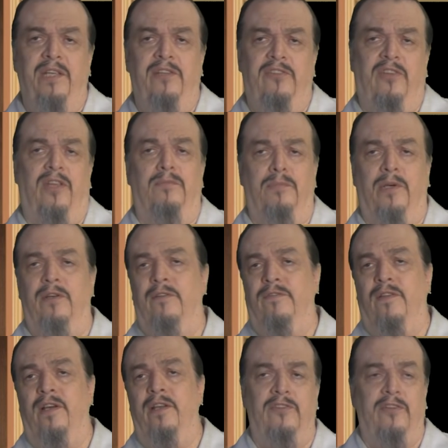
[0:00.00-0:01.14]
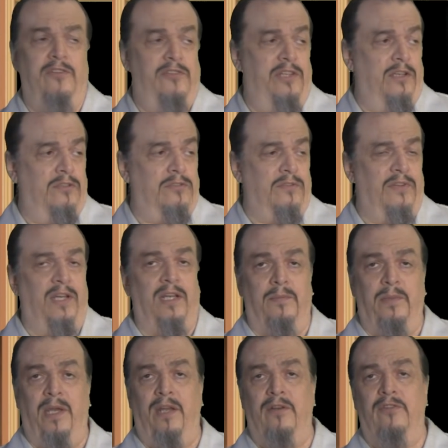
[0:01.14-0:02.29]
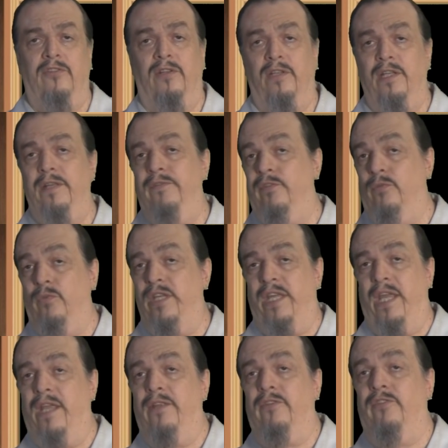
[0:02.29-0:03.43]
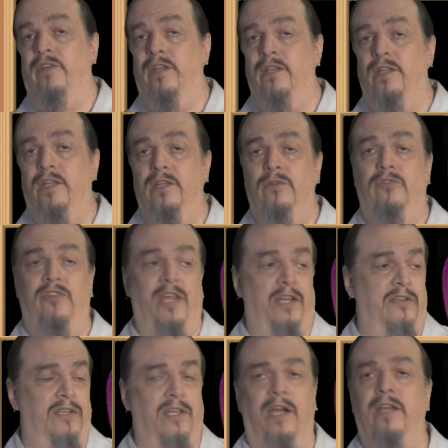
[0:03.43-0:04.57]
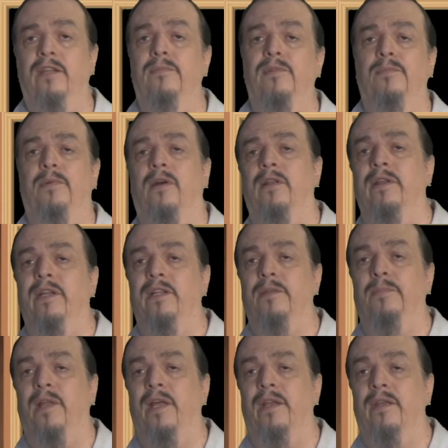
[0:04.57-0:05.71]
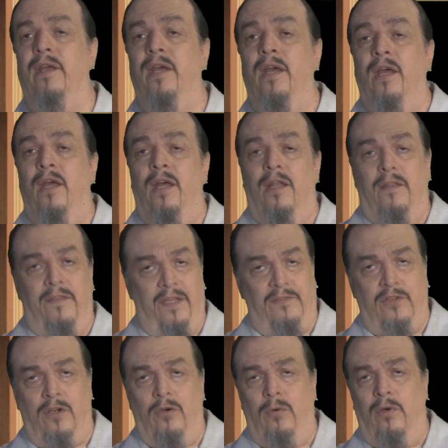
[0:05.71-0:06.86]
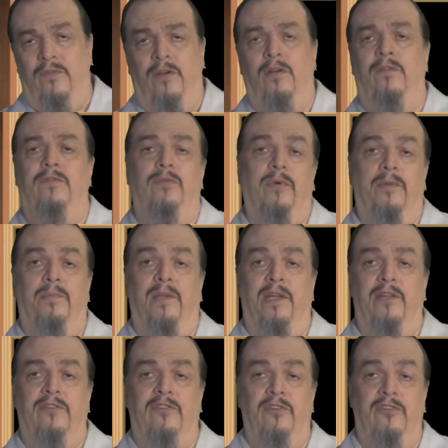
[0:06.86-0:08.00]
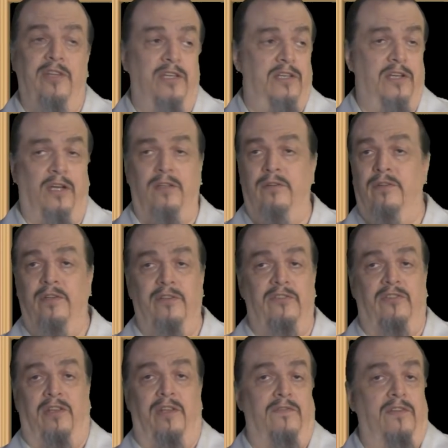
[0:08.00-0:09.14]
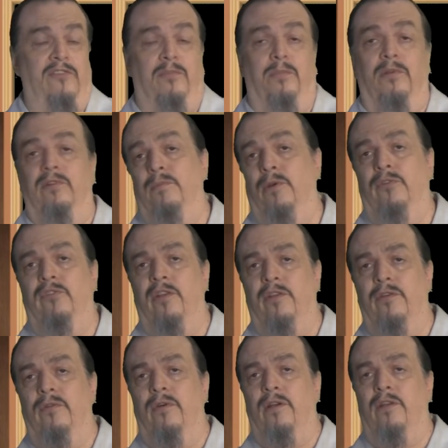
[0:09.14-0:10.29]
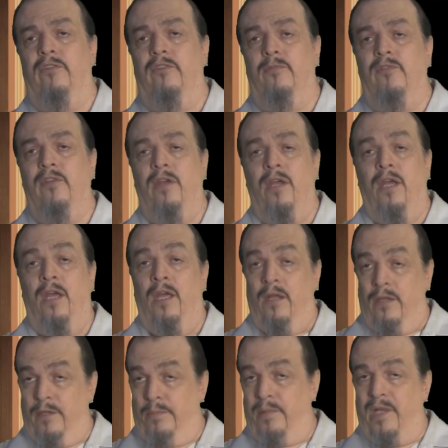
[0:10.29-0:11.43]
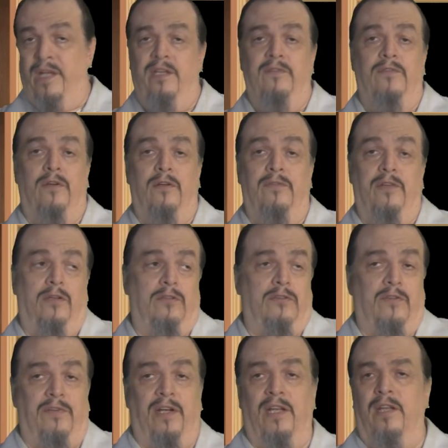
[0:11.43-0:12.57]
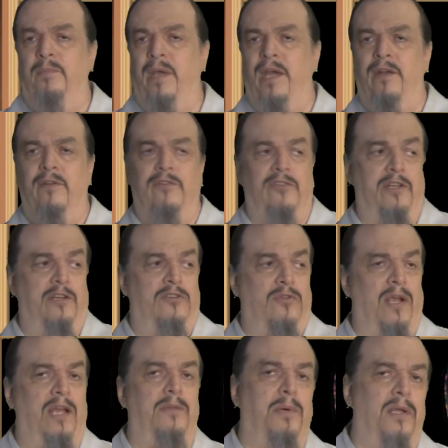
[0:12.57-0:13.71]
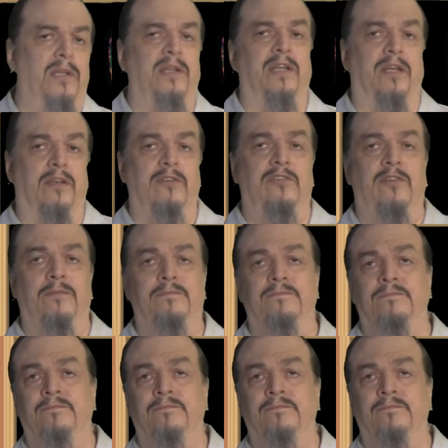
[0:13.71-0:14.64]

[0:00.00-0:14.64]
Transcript: Bees and butterflies can see ultraviolet patterns on leaves that we can't see, and they use that to guide them to pollinate the plant. They've co evolved with plants to see a color that is invisible to most other organisms. The plant evolved ultraviolet patterns that attract pollinators.